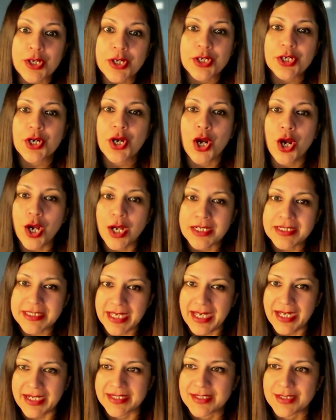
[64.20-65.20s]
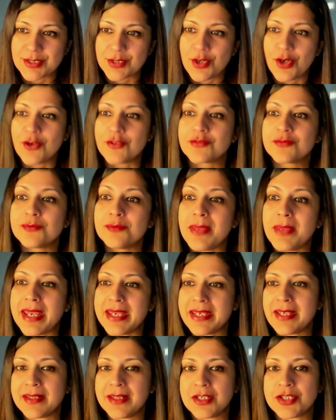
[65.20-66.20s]
context of
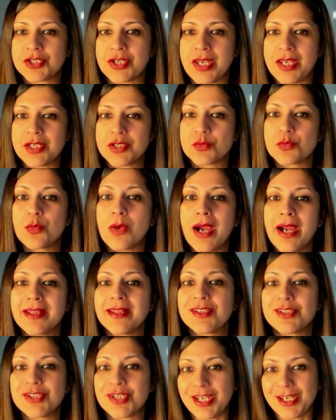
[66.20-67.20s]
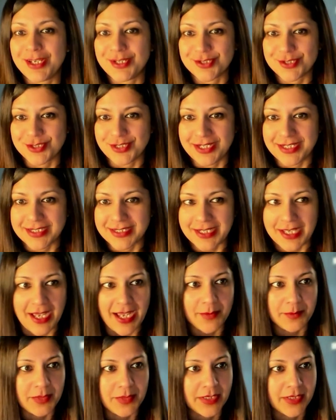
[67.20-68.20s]
making the change, why the change needs to
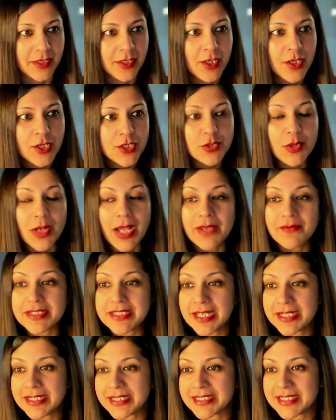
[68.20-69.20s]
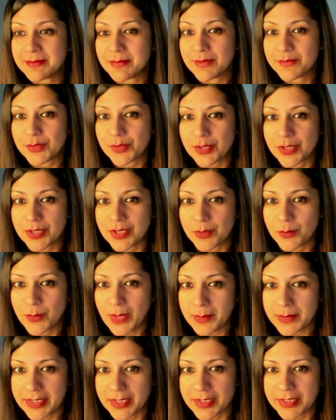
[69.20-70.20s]
happen. So I've attended some of your
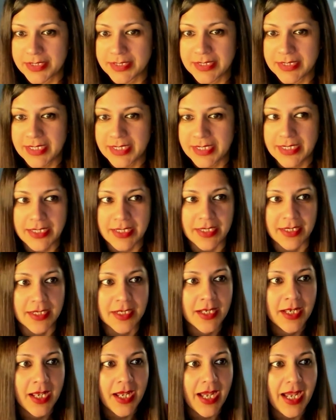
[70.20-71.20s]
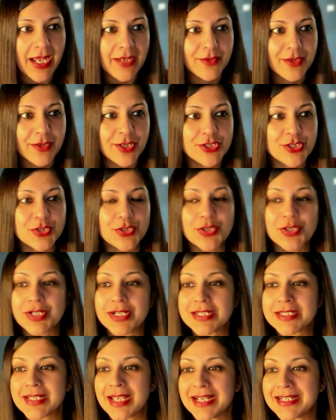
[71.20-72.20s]
webinars, Nathan, and I've heard you
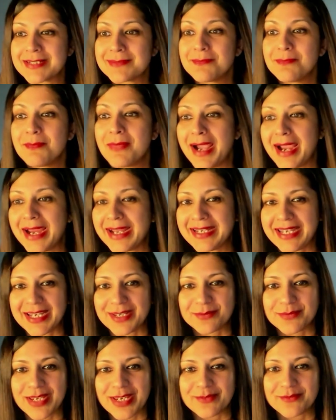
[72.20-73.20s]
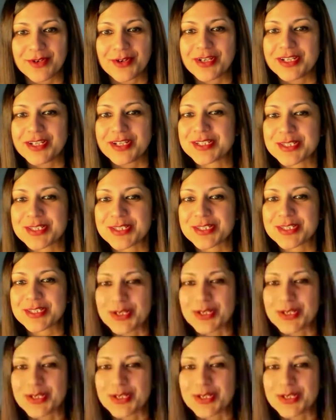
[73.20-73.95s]
criticize mining being very slow to